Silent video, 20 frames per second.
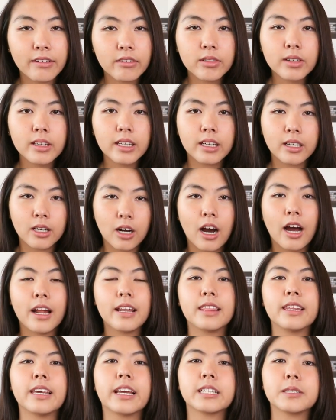never really
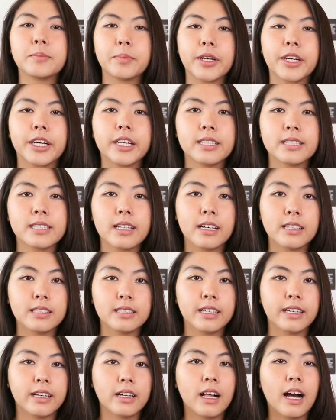got the experience
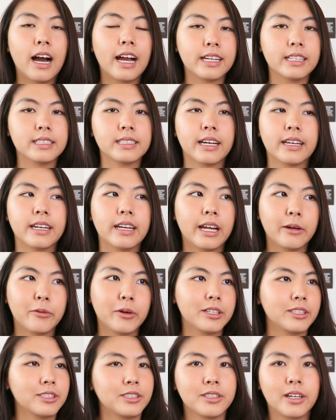until I decided I
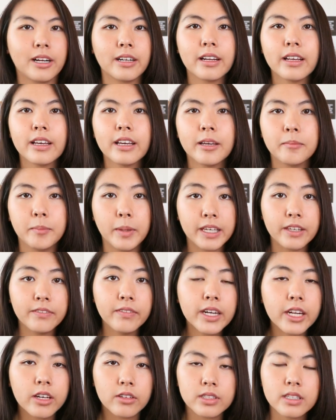wanted to start making
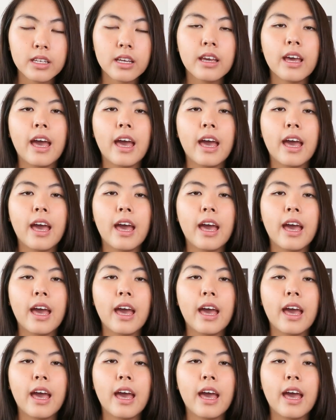videos,